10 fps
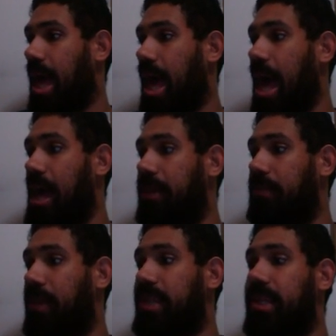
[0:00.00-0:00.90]
and
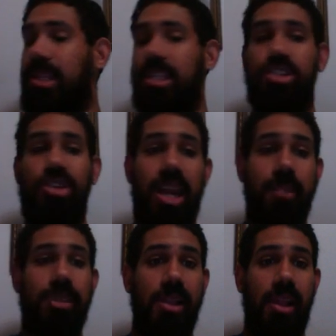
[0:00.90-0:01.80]
basically train
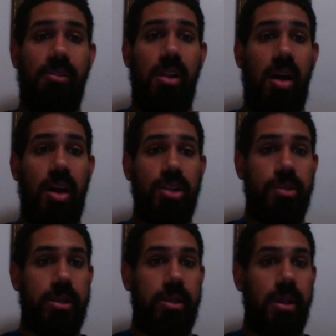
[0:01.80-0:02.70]
them to level
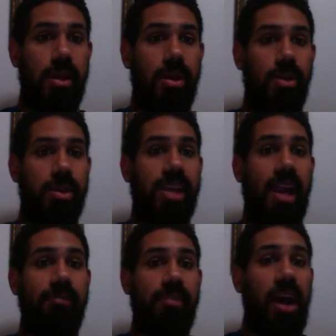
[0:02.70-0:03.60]
100, which
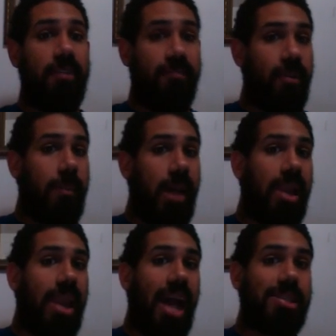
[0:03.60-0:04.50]
I've done for my
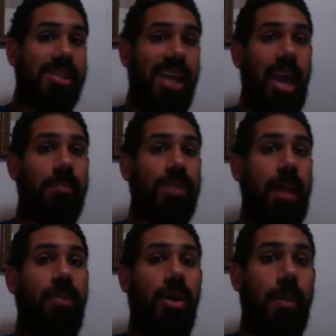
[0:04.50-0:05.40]
last games,
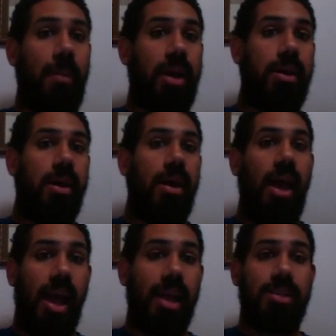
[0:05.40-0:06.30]
like Pokemon
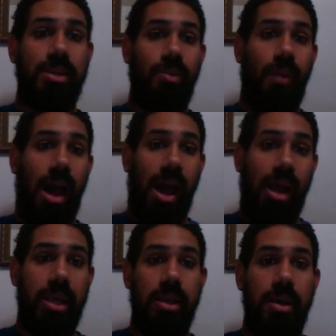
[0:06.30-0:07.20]
X and
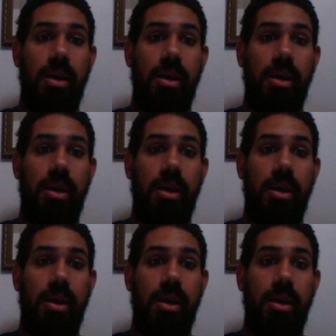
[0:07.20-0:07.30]
Y,